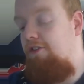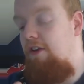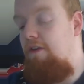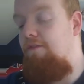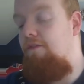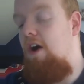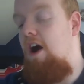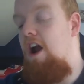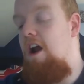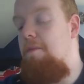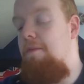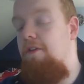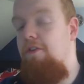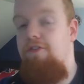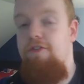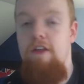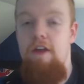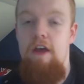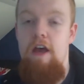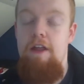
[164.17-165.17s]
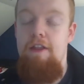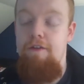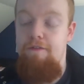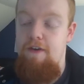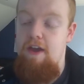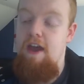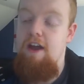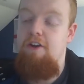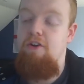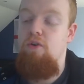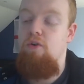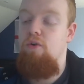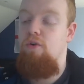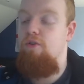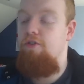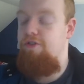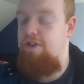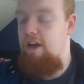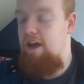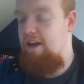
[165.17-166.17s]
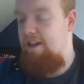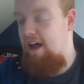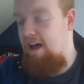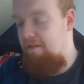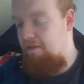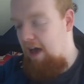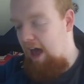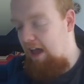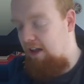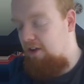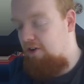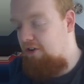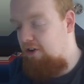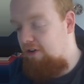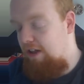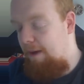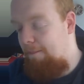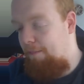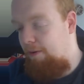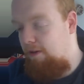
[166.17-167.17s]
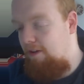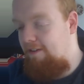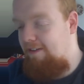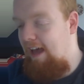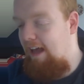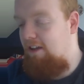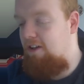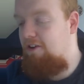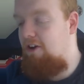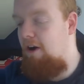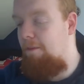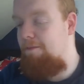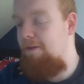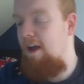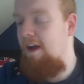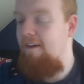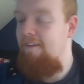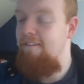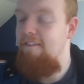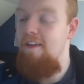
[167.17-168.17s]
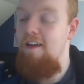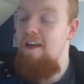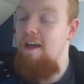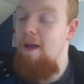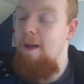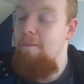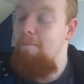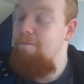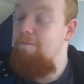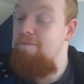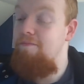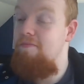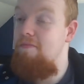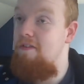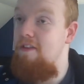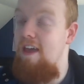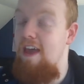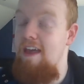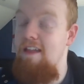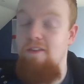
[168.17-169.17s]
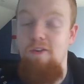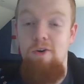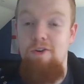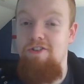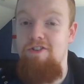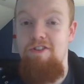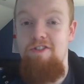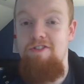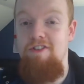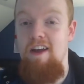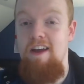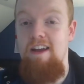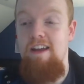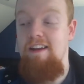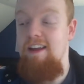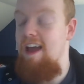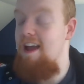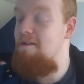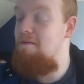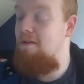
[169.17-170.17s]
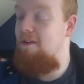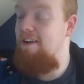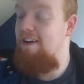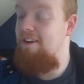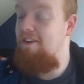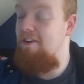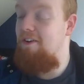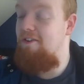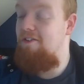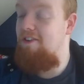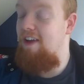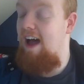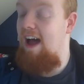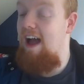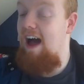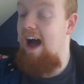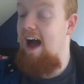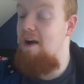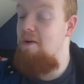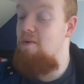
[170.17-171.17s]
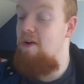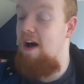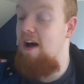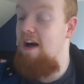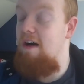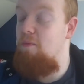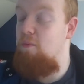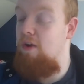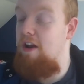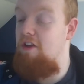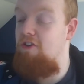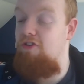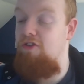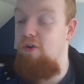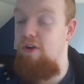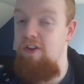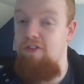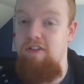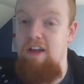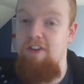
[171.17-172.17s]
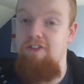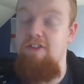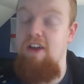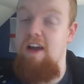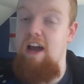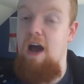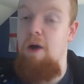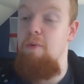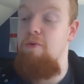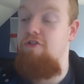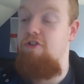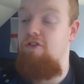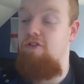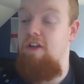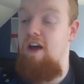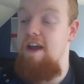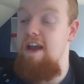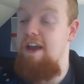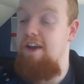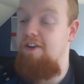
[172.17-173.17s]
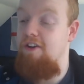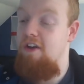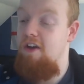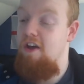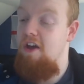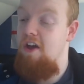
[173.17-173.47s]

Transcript: the environments, the, the vehicles, the, that, heli- that police helicopter, it looks insane. It really does. I, I When I saw this last night, I was just like,